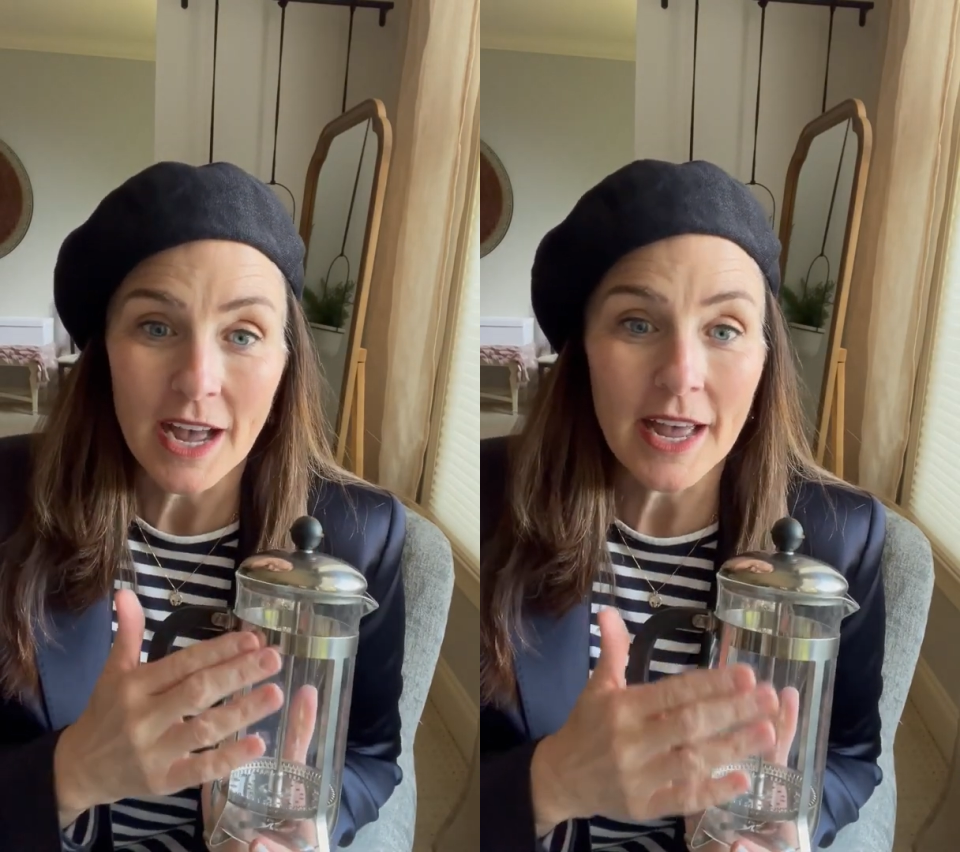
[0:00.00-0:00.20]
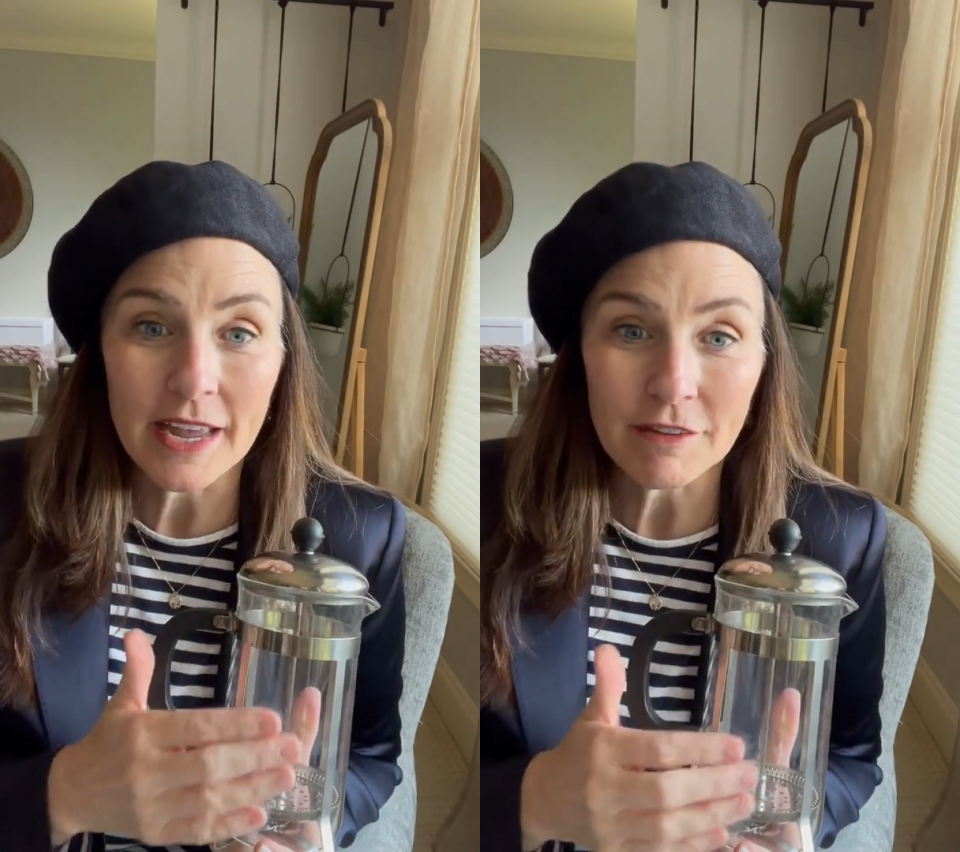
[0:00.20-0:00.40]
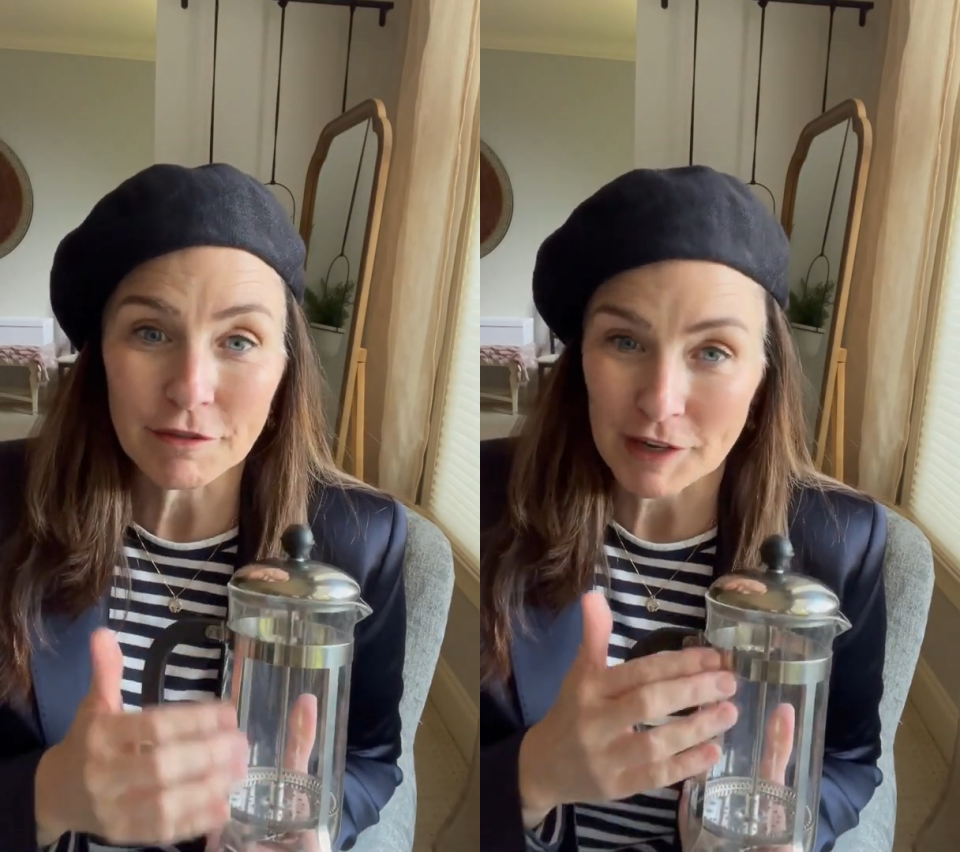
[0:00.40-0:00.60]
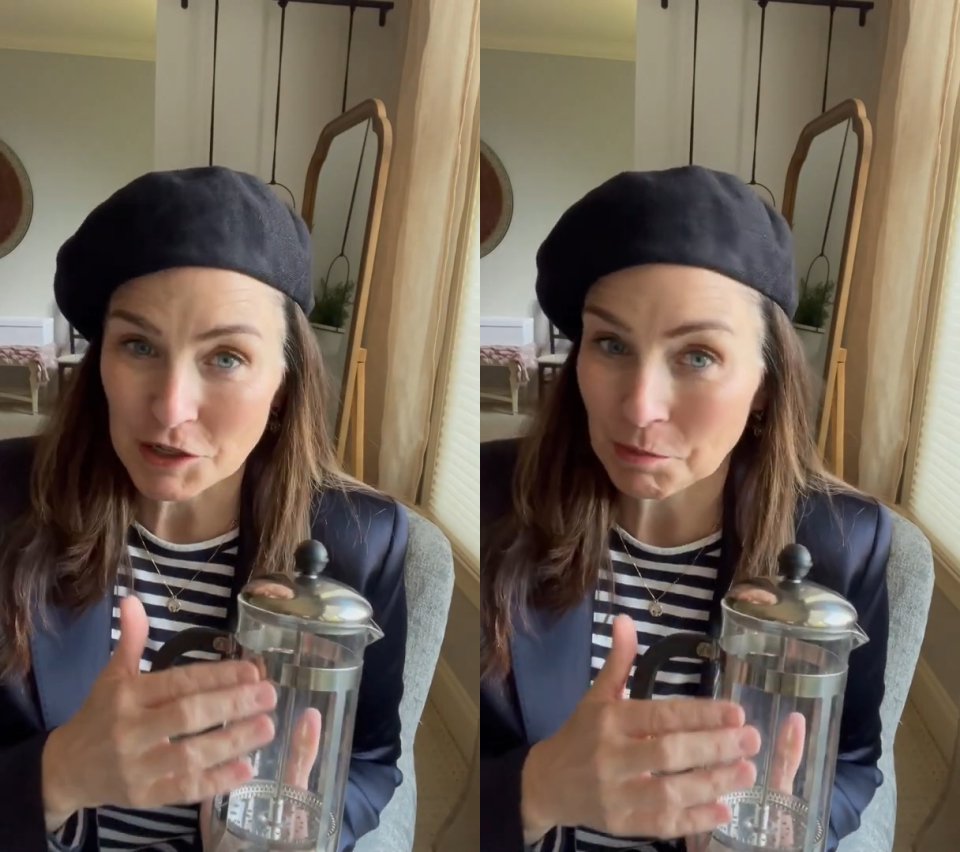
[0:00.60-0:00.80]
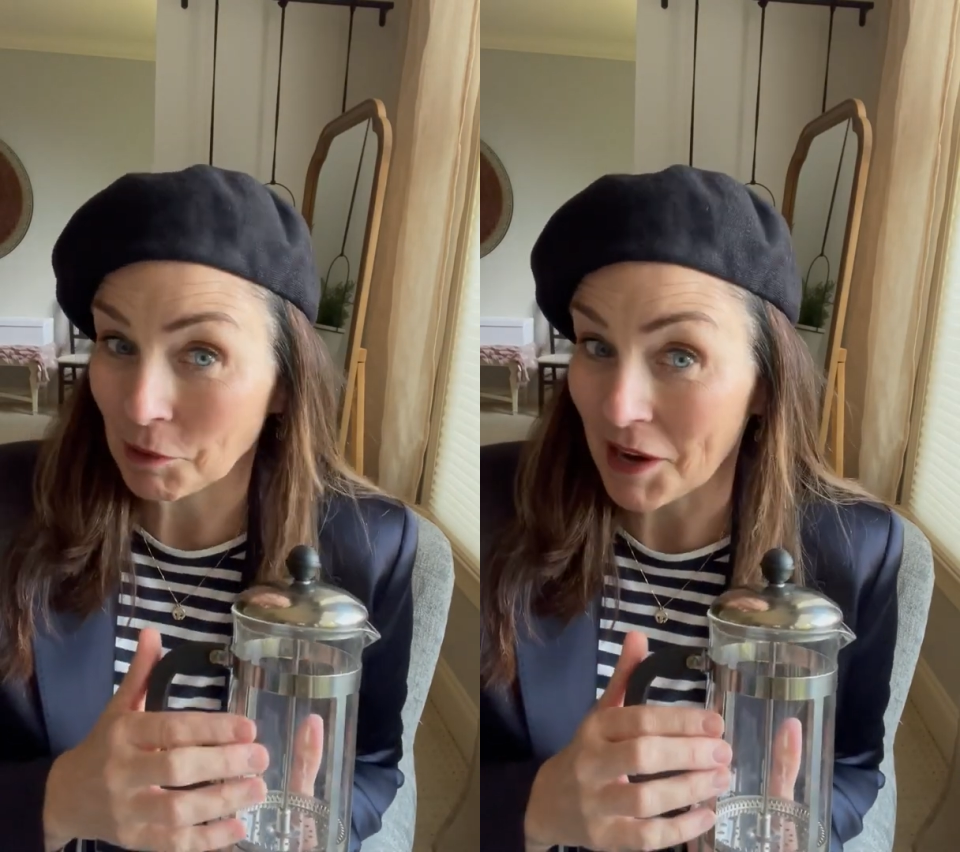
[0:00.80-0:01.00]
a
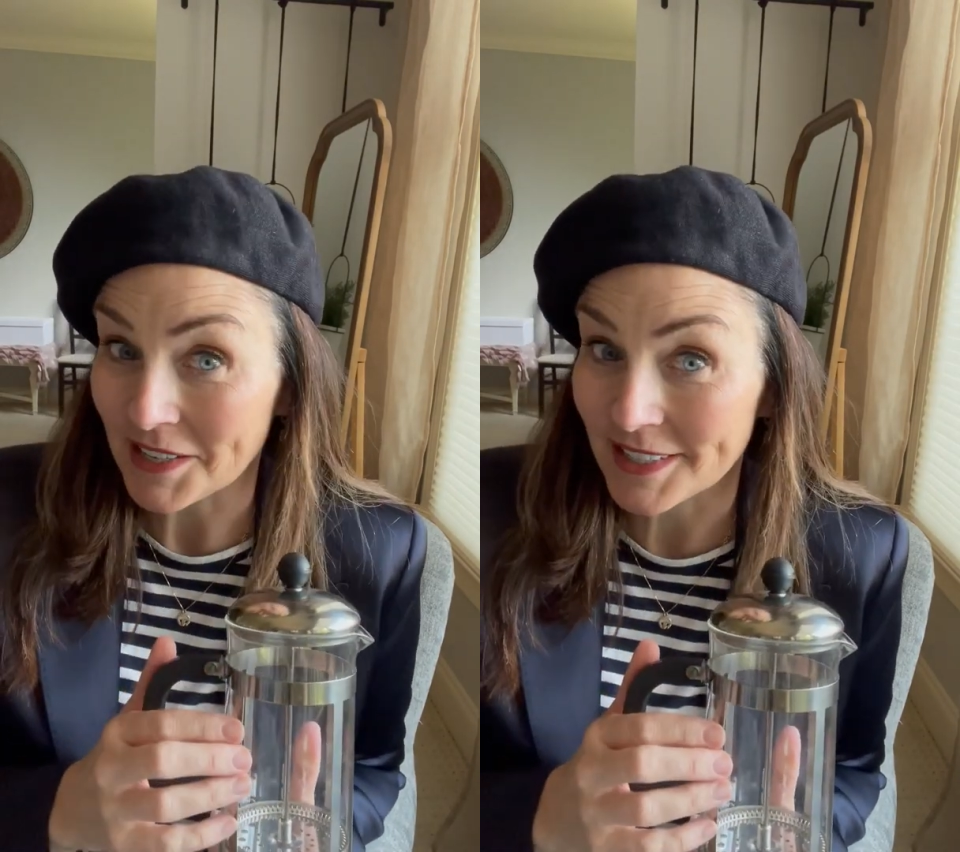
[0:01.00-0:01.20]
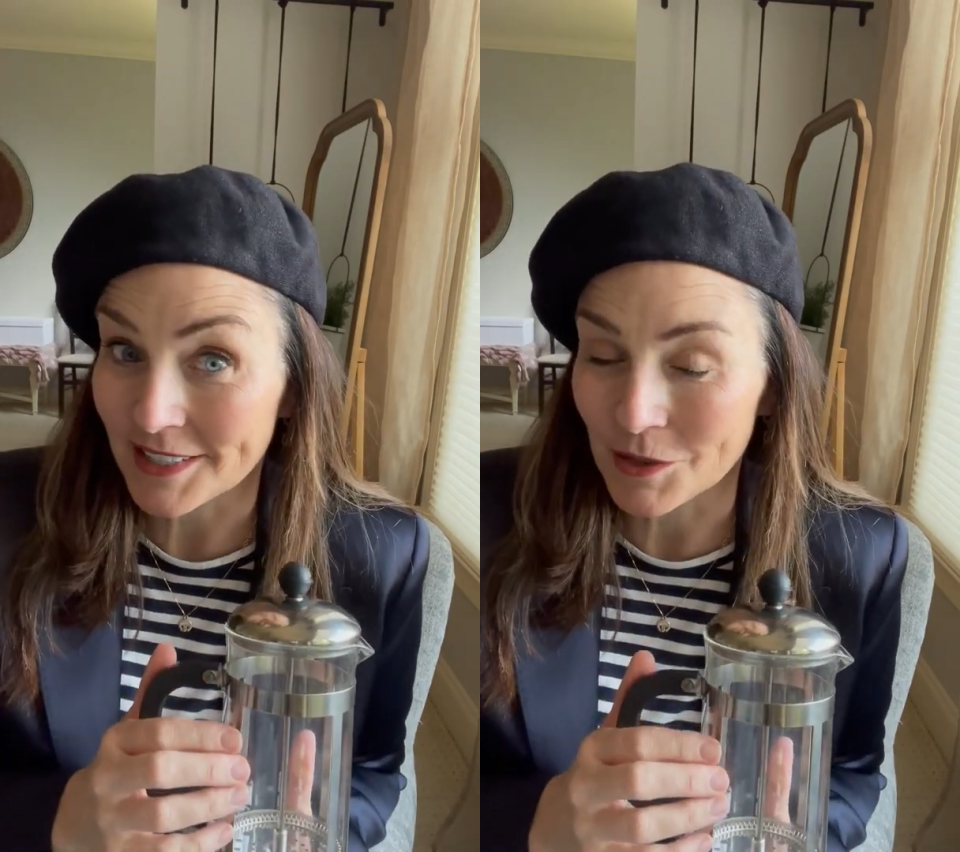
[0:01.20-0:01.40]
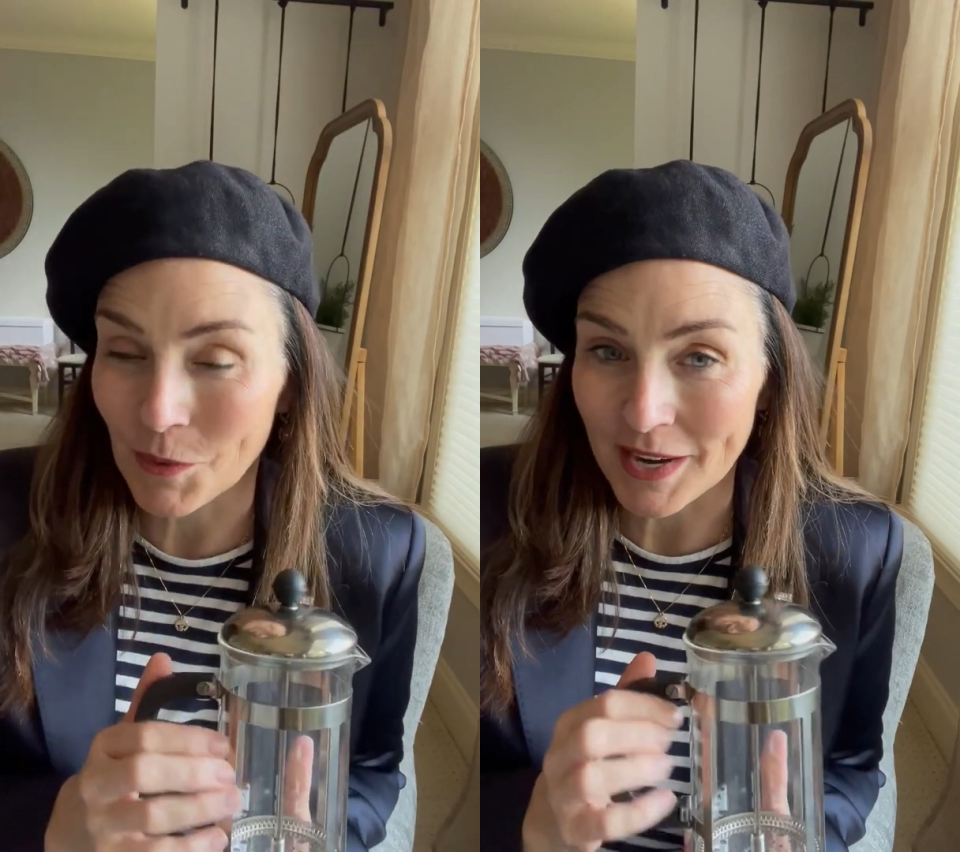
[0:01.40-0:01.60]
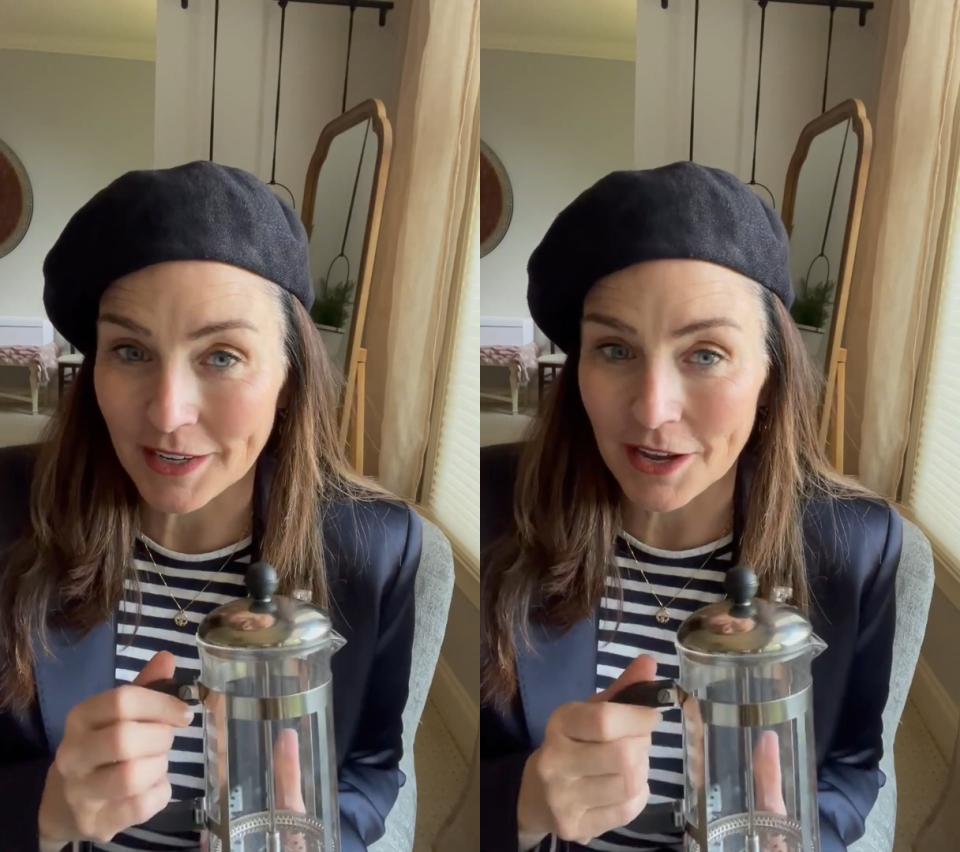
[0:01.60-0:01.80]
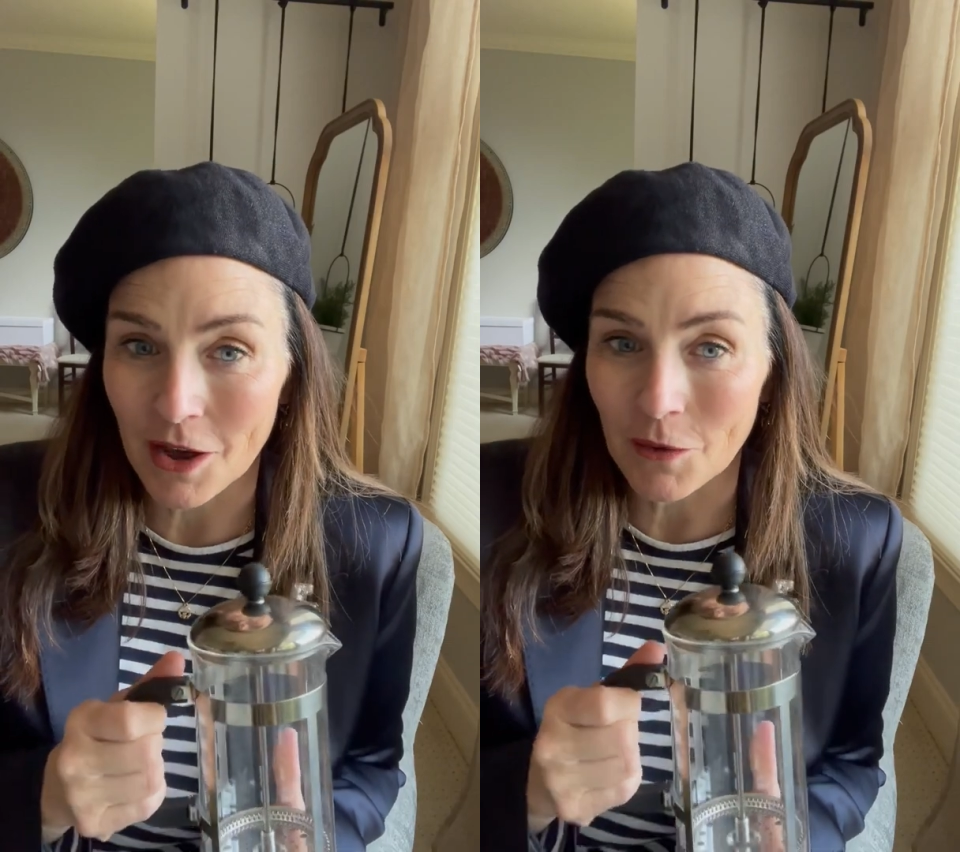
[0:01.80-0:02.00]
French press is the way to
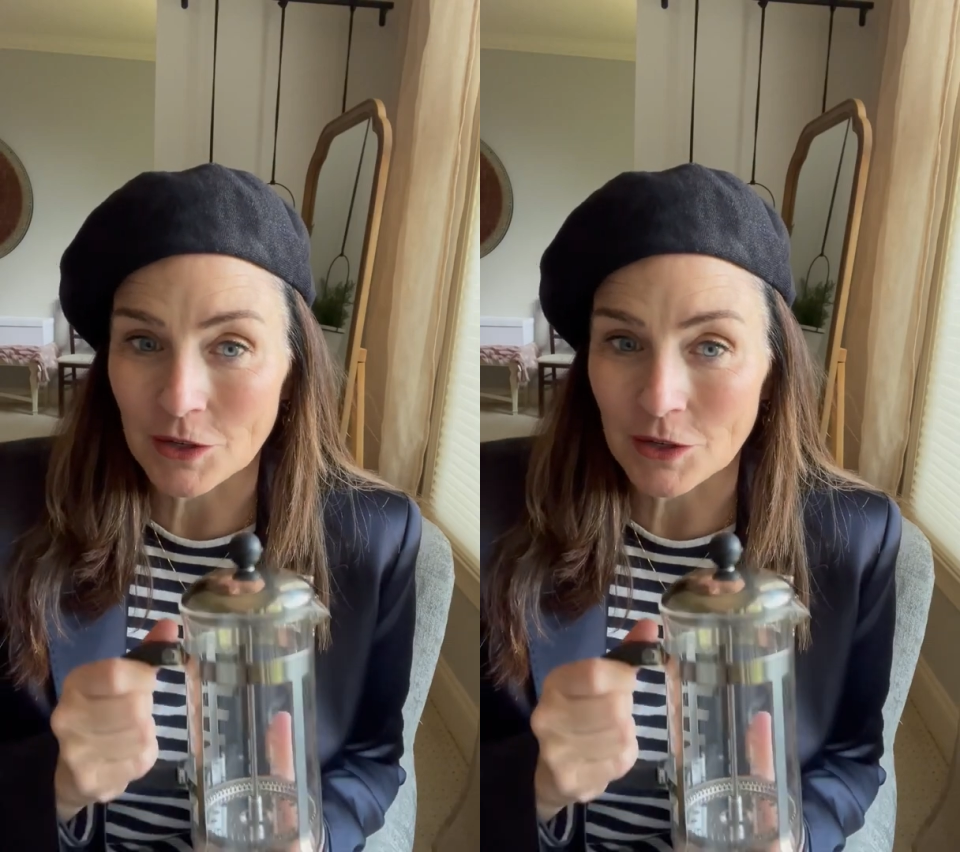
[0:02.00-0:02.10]
go.